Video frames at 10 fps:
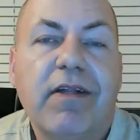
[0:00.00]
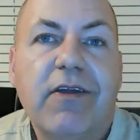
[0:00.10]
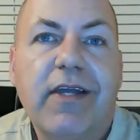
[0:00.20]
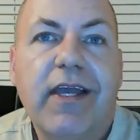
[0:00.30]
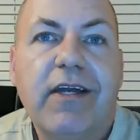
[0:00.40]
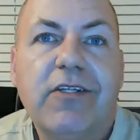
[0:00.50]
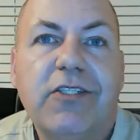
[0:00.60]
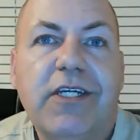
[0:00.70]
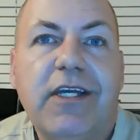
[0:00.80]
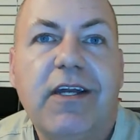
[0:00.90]
clearing
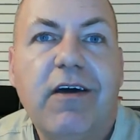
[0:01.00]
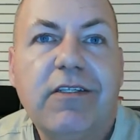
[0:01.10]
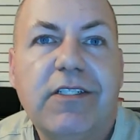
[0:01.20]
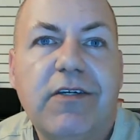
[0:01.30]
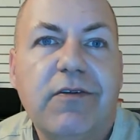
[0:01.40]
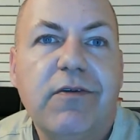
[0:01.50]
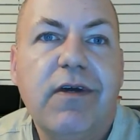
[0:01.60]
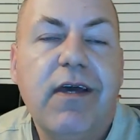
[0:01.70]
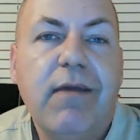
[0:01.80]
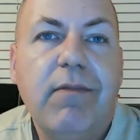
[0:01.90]
energy, and
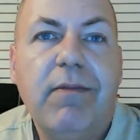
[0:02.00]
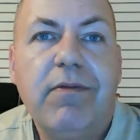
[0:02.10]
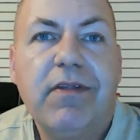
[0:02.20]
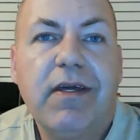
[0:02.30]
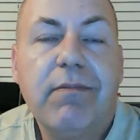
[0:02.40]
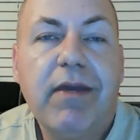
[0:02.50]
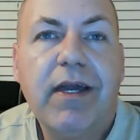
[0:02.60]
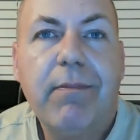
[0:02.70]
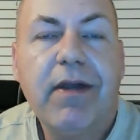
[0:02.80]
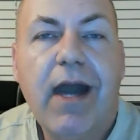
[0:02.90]
also people that
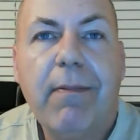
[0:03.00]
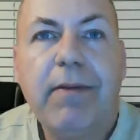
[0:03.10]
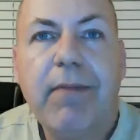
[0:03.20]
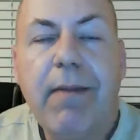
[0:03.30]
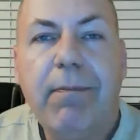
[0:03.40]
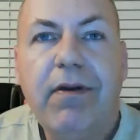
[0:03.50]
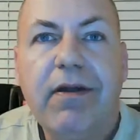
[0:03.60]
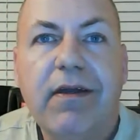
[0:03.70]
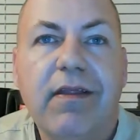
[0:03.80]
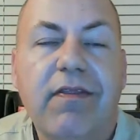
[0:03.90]
pick up a copy of my
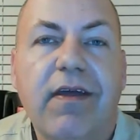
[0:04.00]
book.